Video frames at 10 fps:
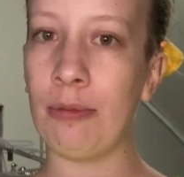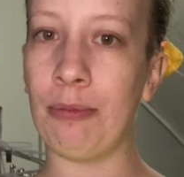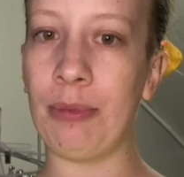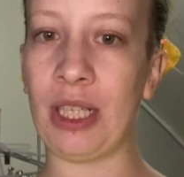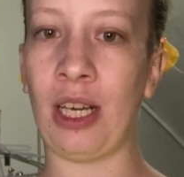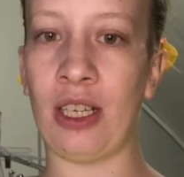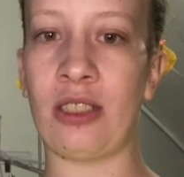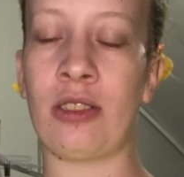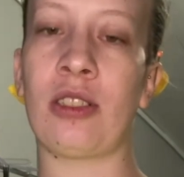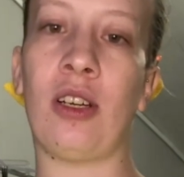because
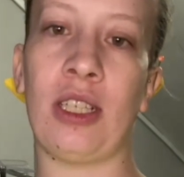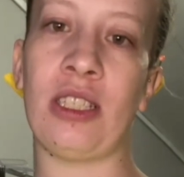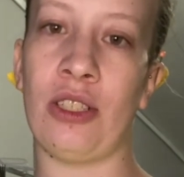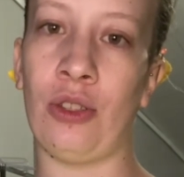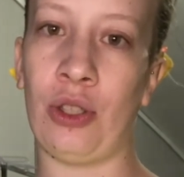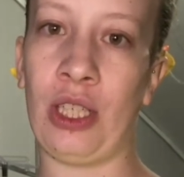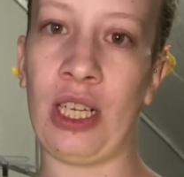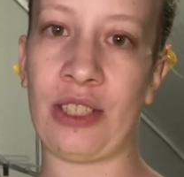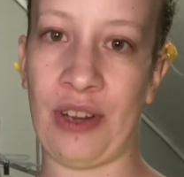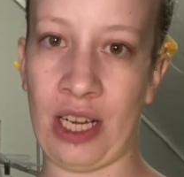your dog isn't learning
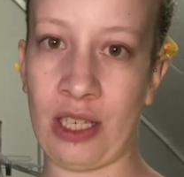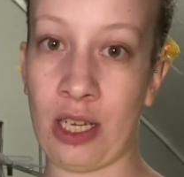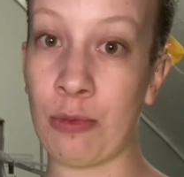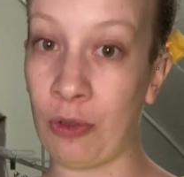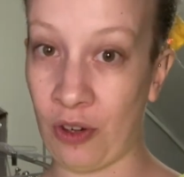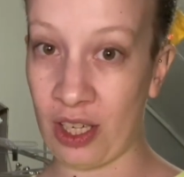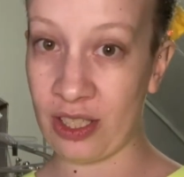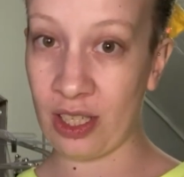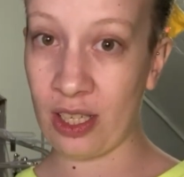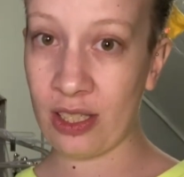as fast as Mufasa
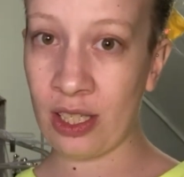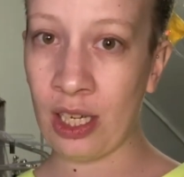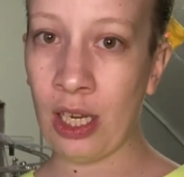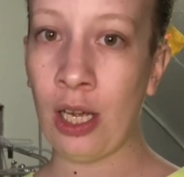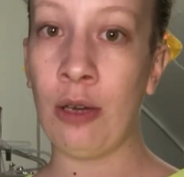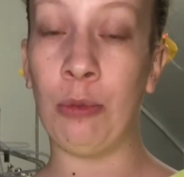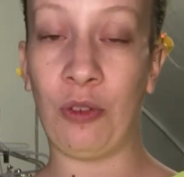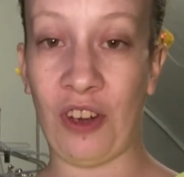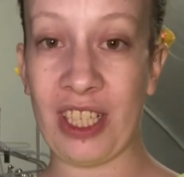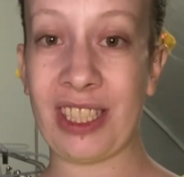does.
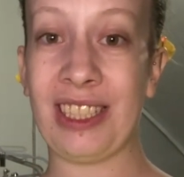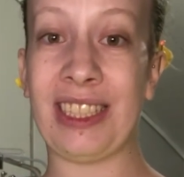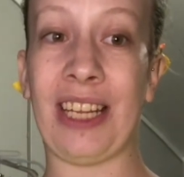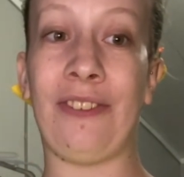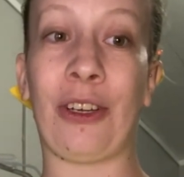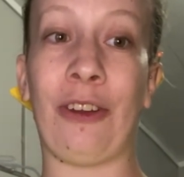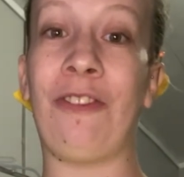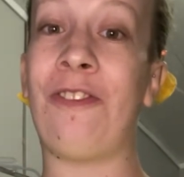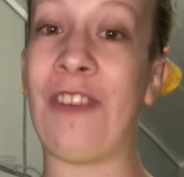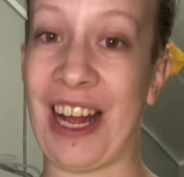Mufasa is a very
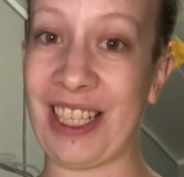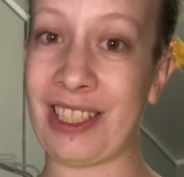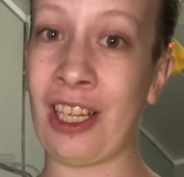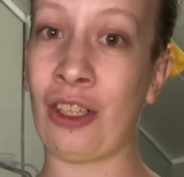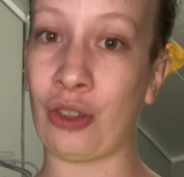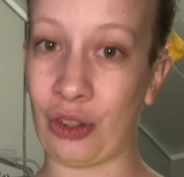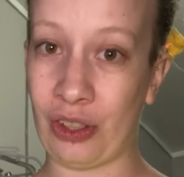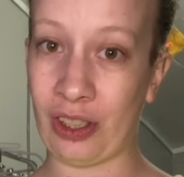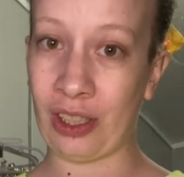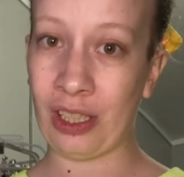fast
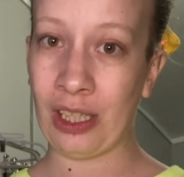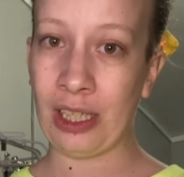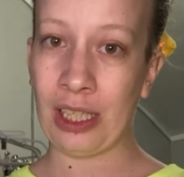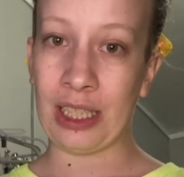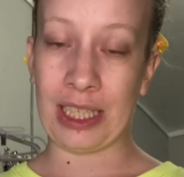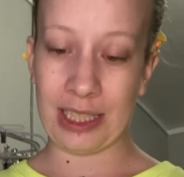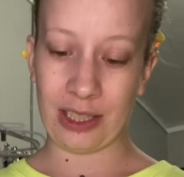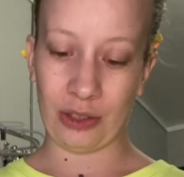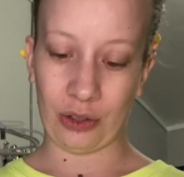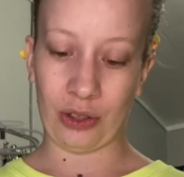learner. He's
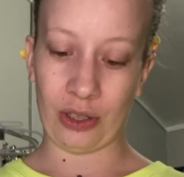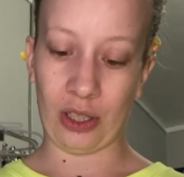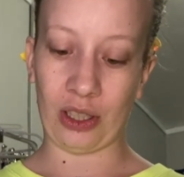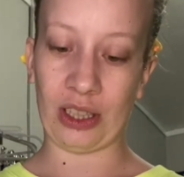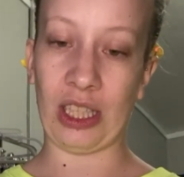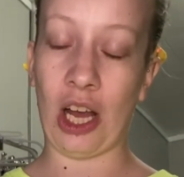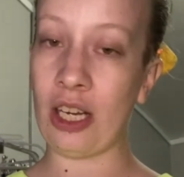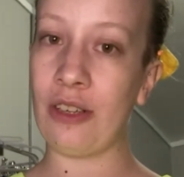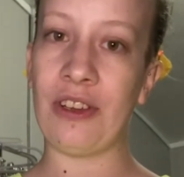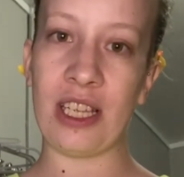learned a lot
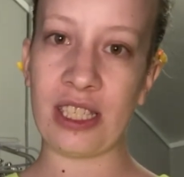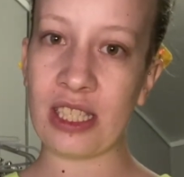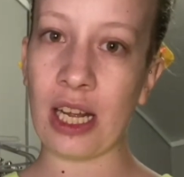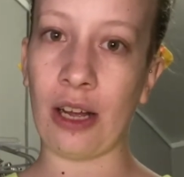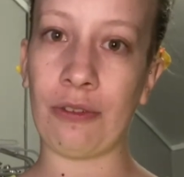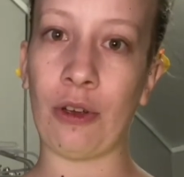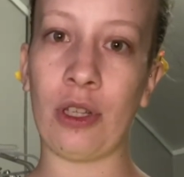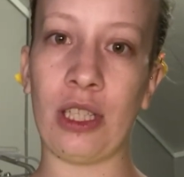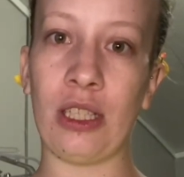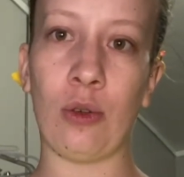of his stuff
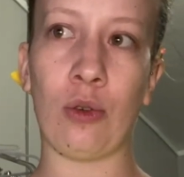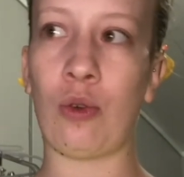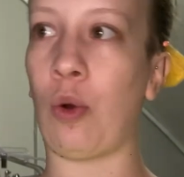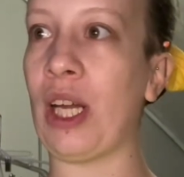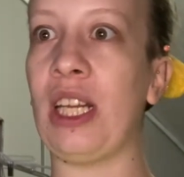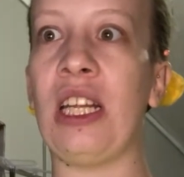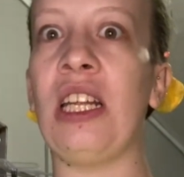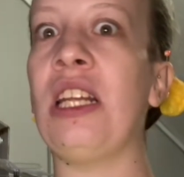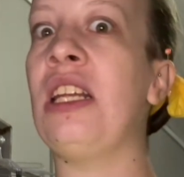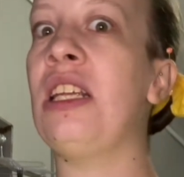quite
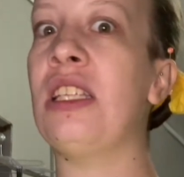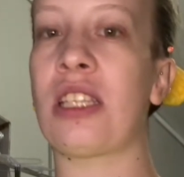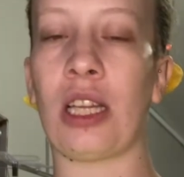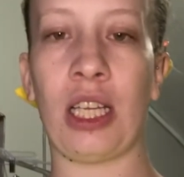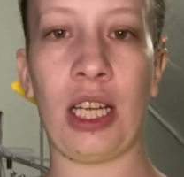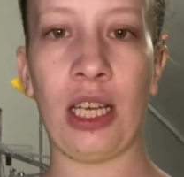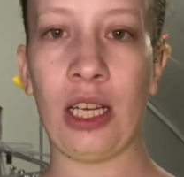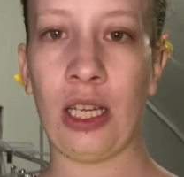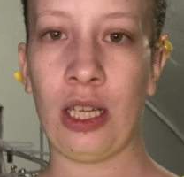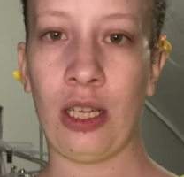easily
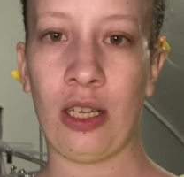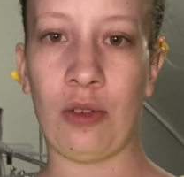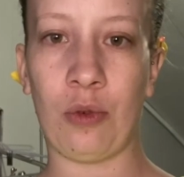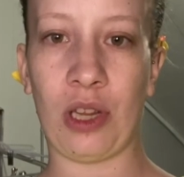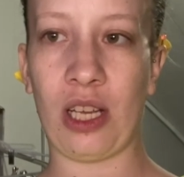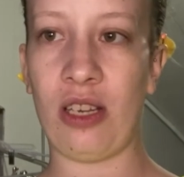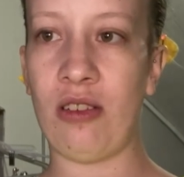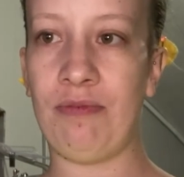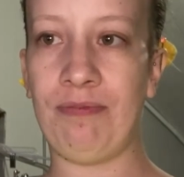within